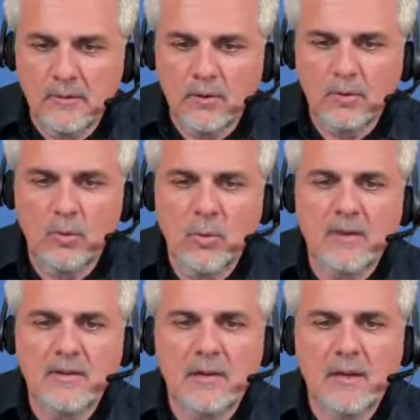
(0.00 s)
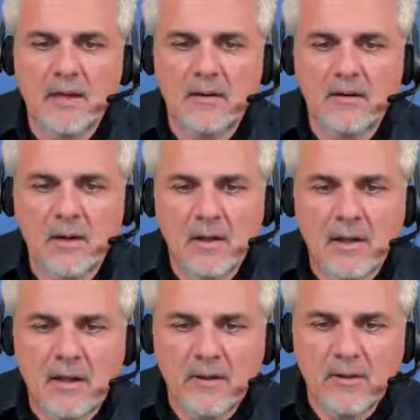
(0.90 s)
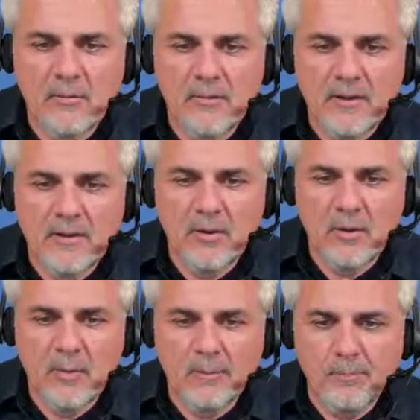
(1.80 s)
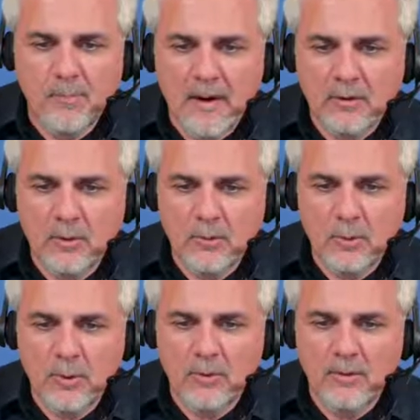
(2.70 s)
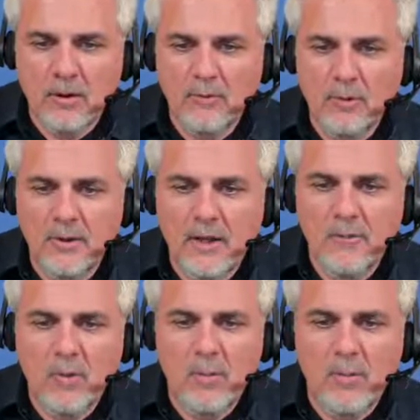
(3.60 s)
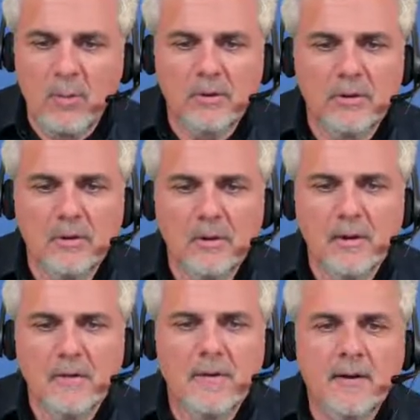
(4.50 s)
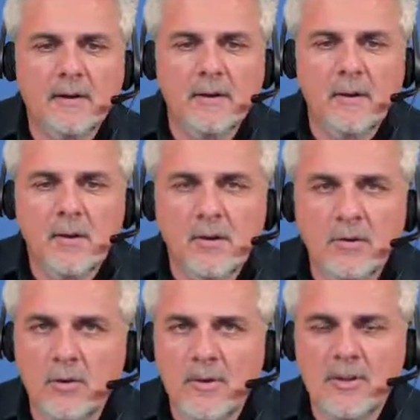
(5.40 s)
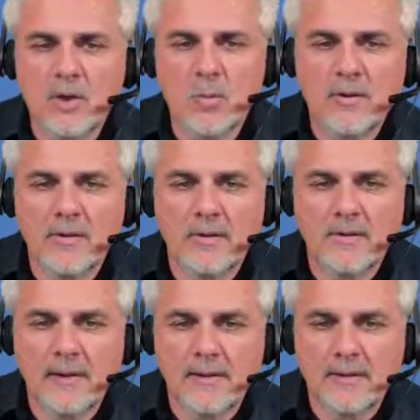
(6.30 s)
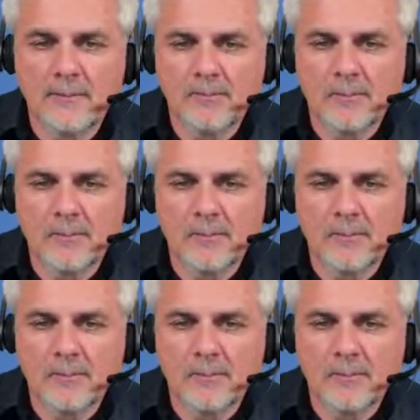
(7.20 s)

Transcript: So you can see here in this part of the delivery report that the message was not sent.